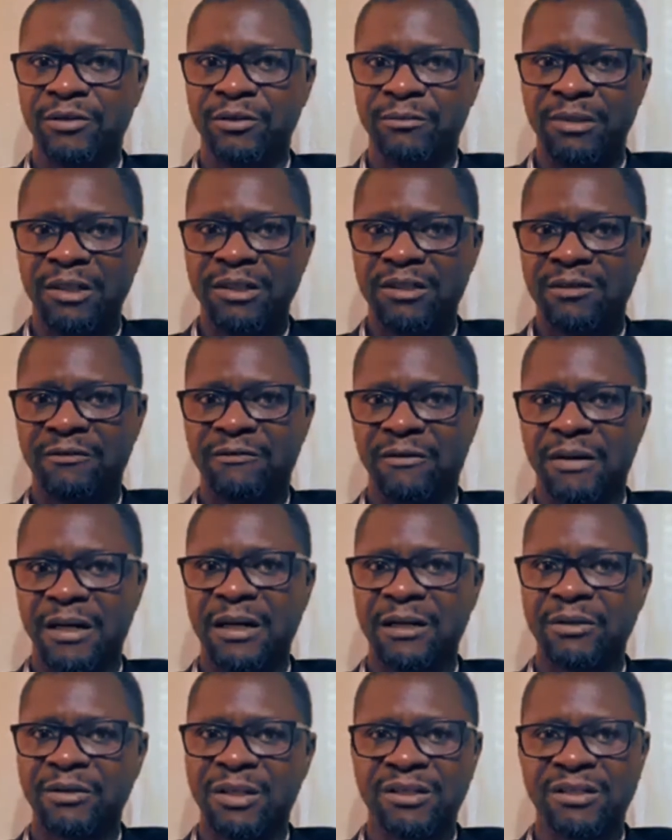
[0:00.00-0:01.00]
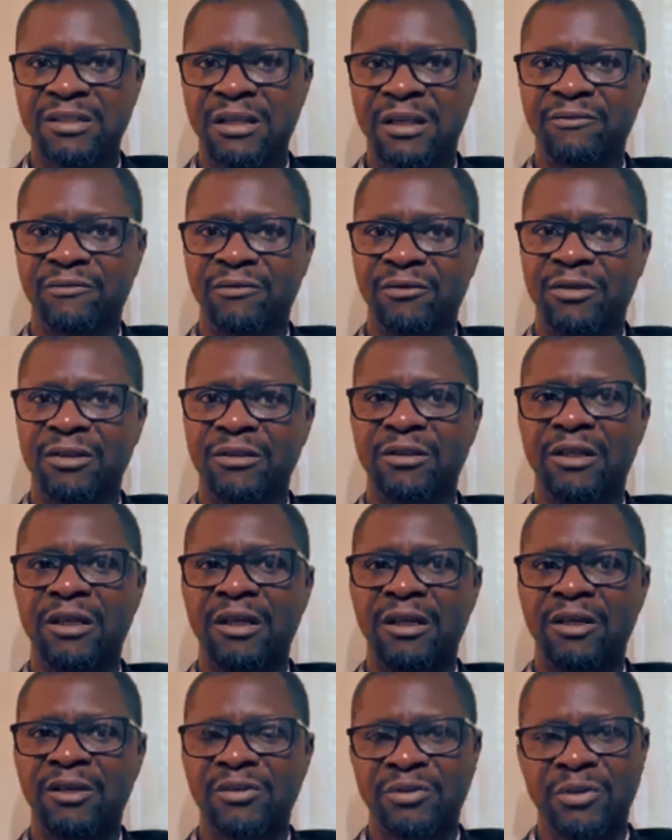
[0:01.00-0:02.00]
You know, Bliss Fire. You can search for it.
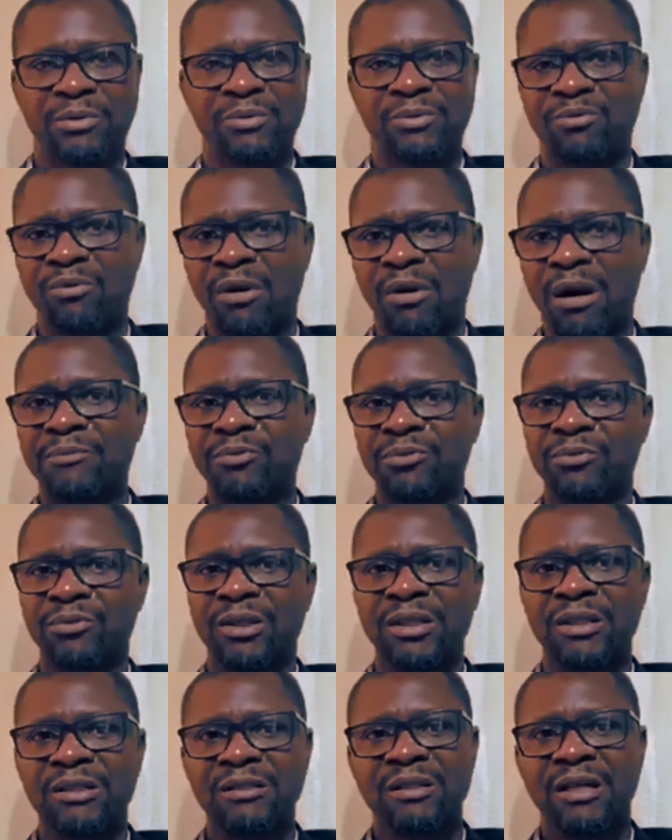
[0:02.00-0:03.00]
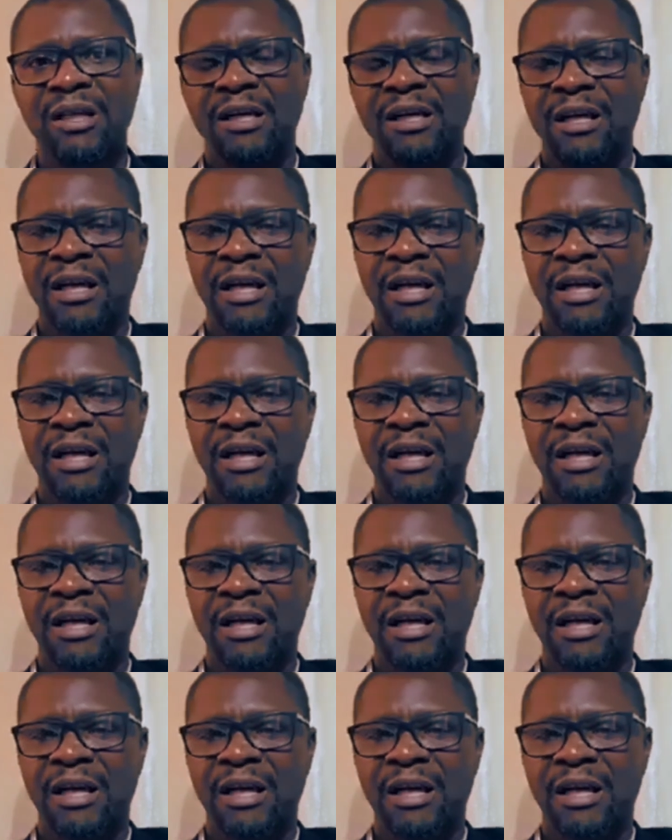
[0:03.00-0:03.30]
Subscribe to it.